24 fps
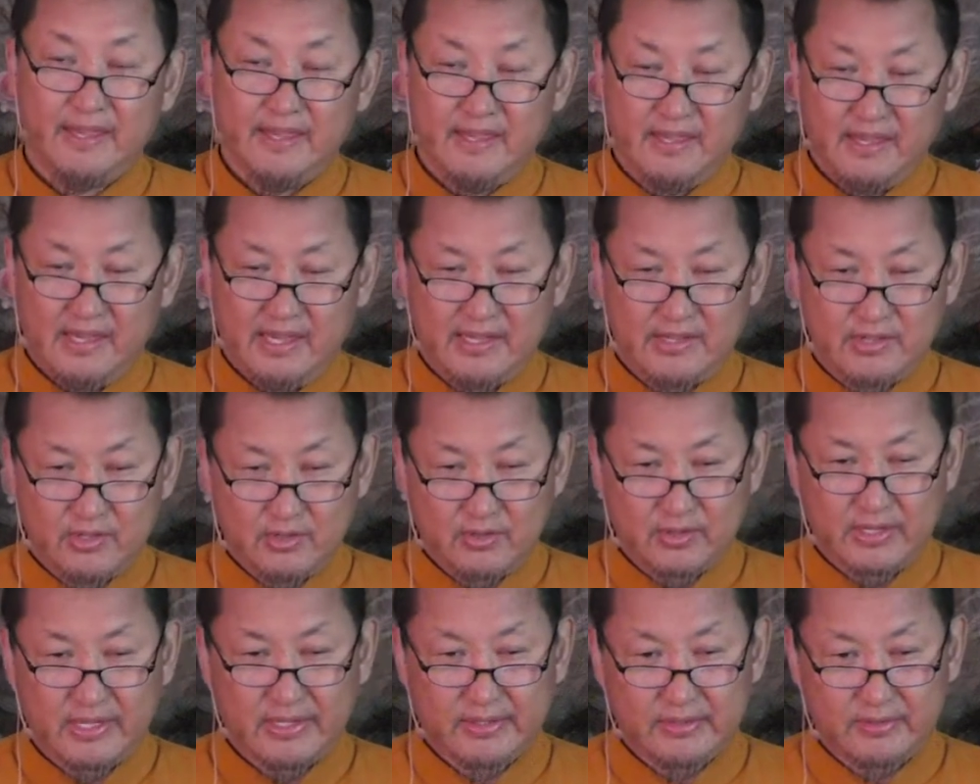And
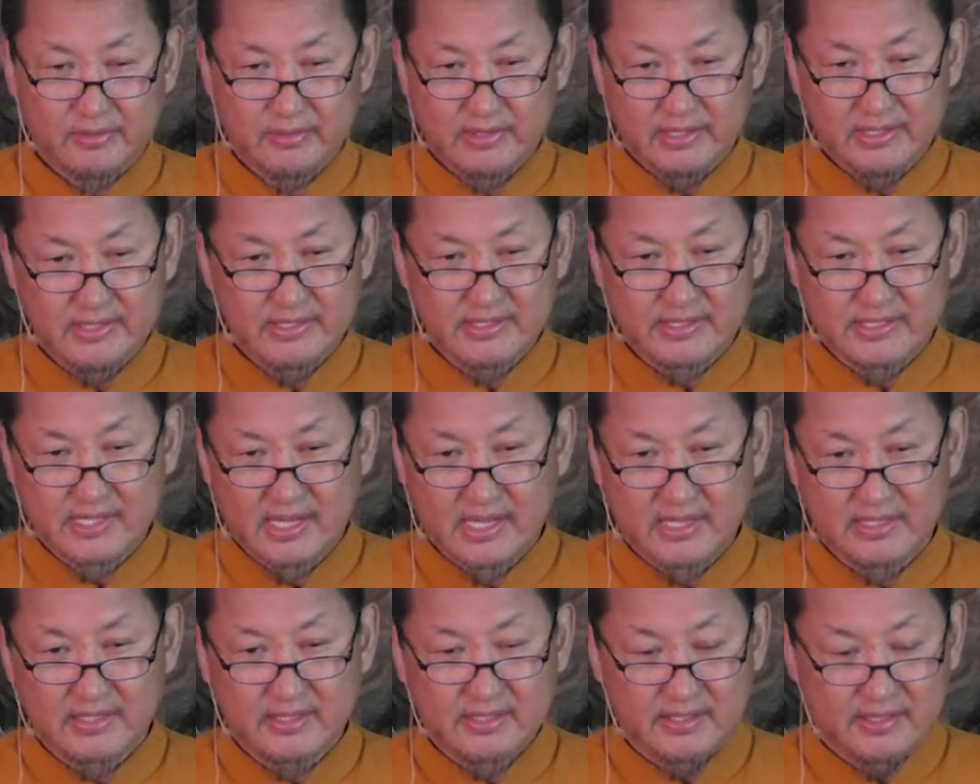you can do
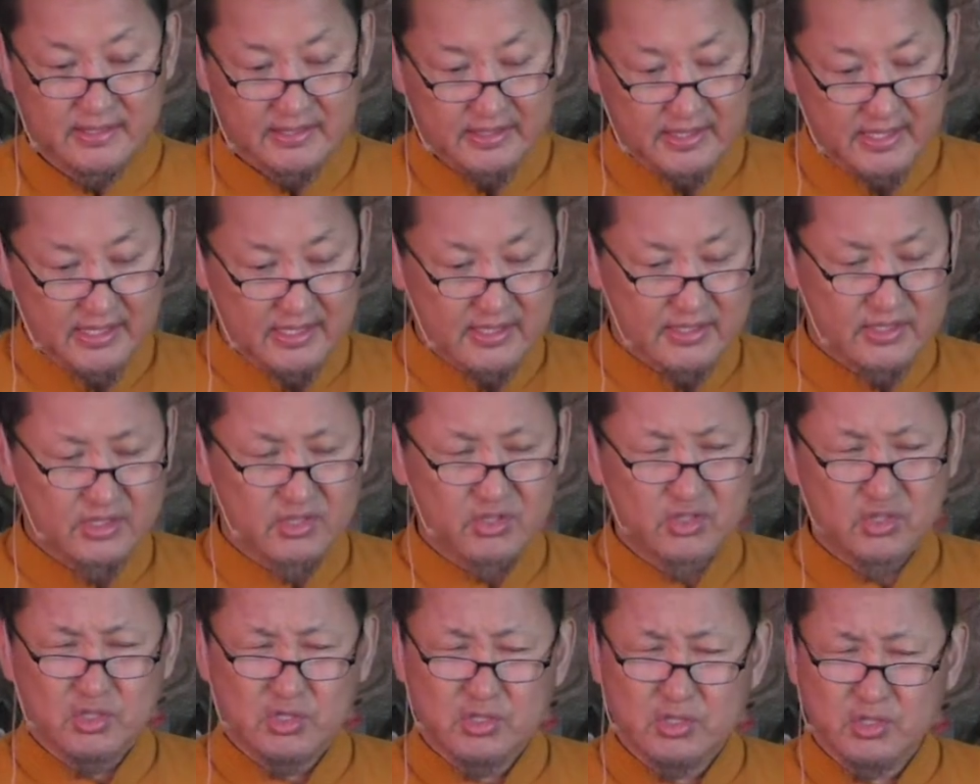insight. There's
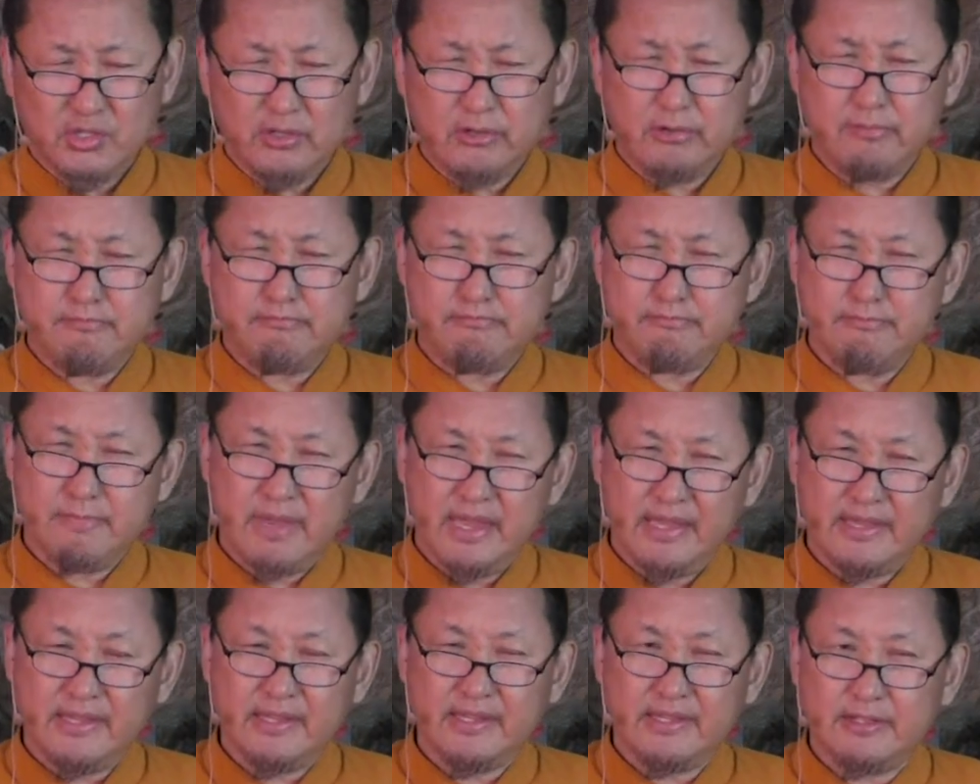so
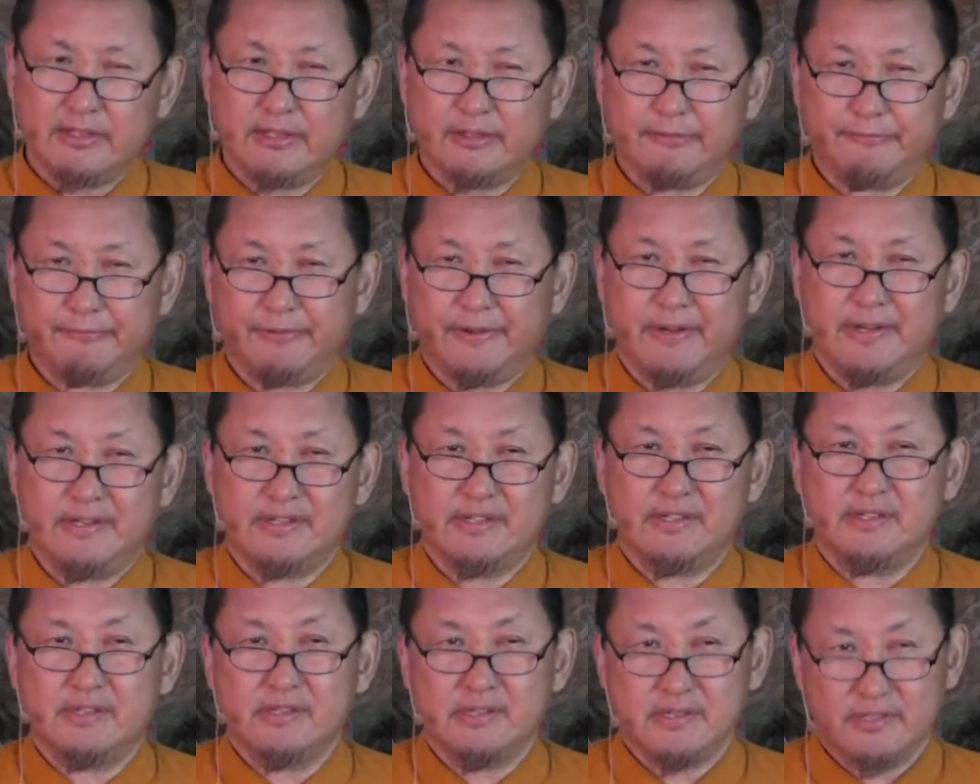many
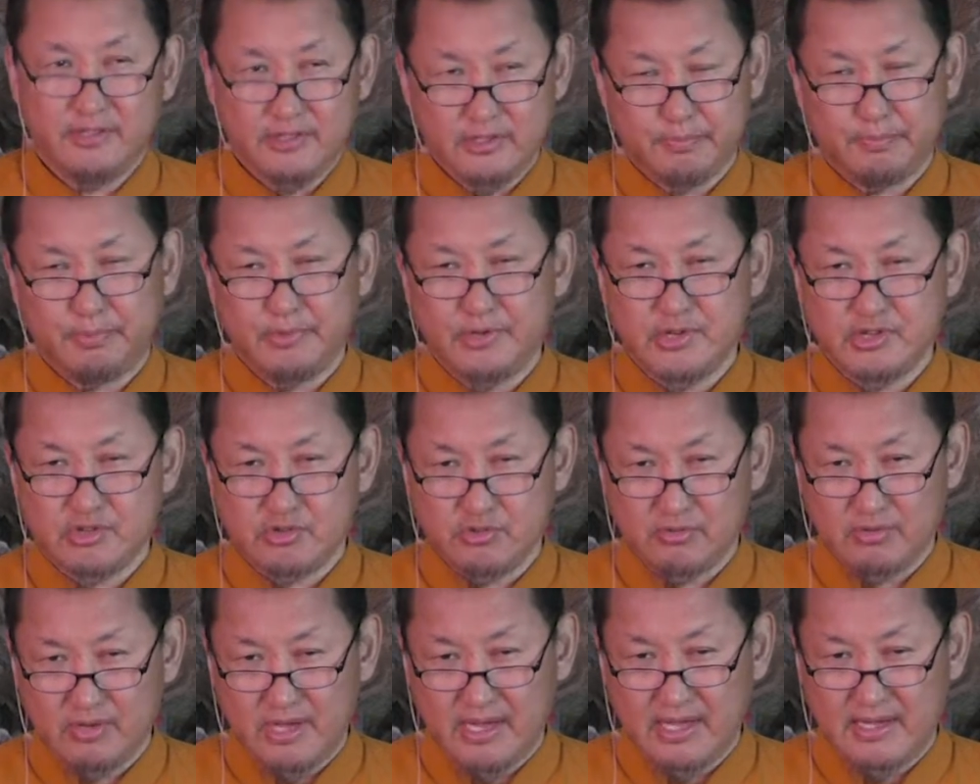different
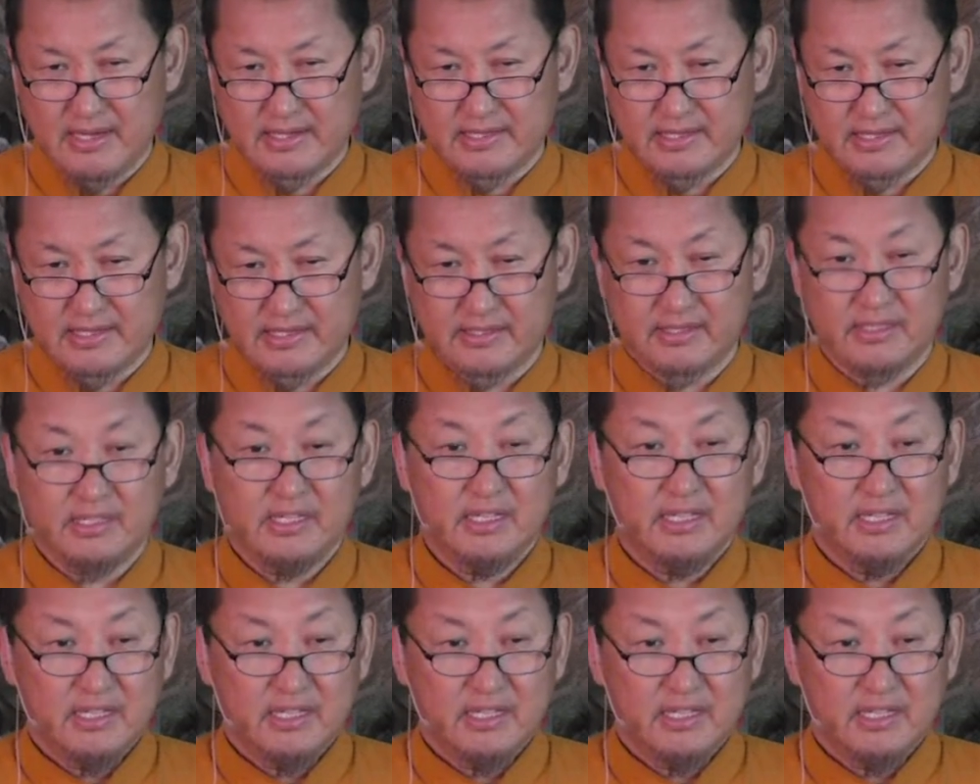spiritualities.